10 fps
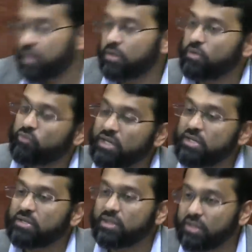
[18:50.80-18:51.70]
The
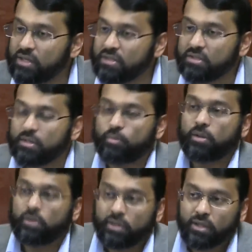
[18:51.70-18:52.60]
reason is the
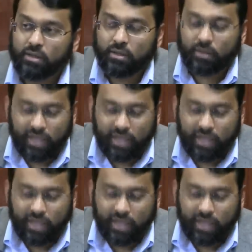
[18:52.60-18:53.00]
political